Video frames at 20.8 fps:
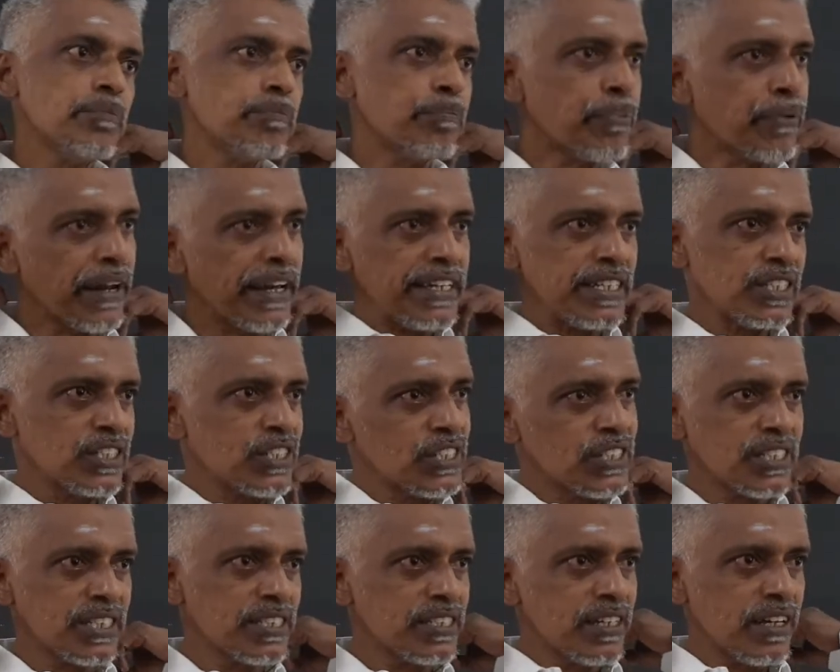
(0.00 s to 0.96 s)
Price,
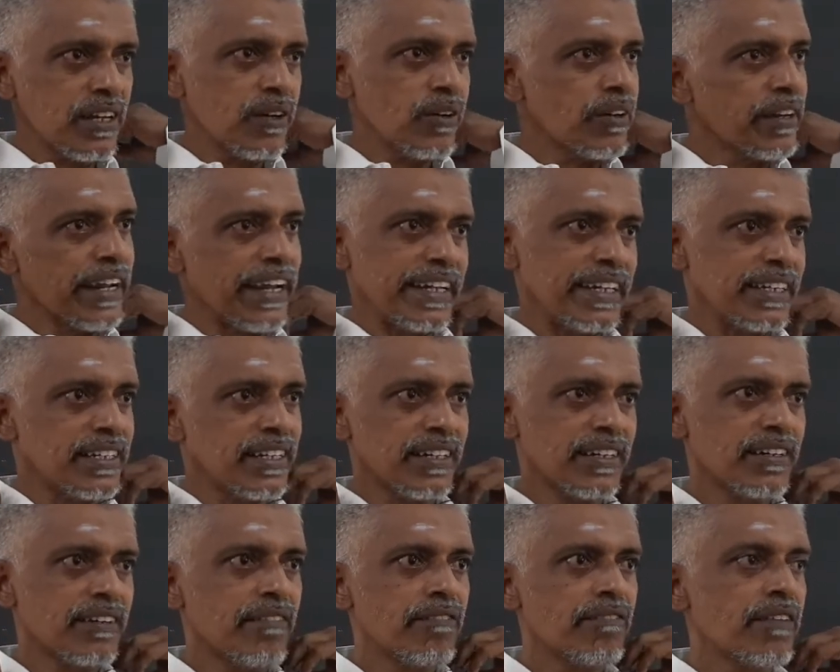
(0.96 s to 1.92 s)
right.
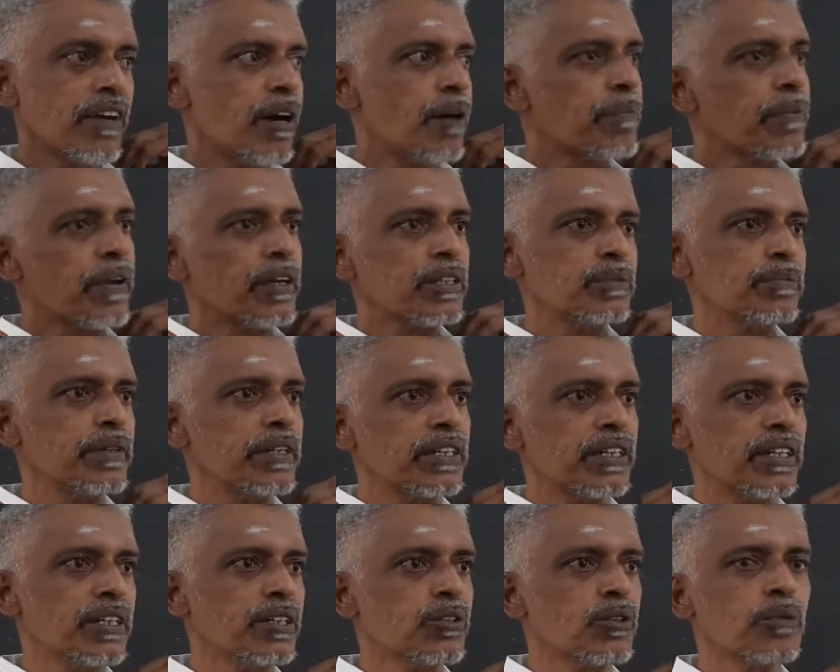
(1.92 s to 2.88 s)

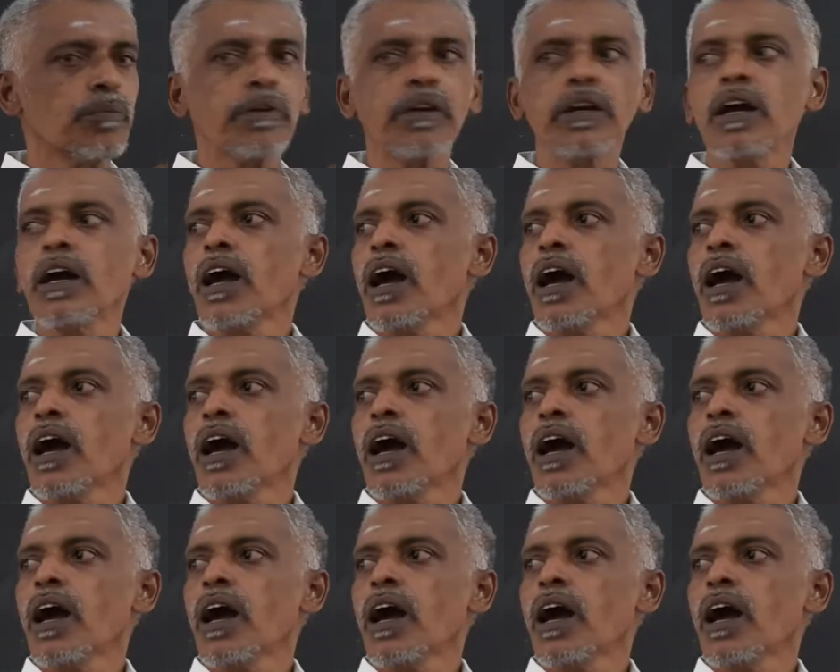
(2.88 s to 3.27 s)
Approximately it will be.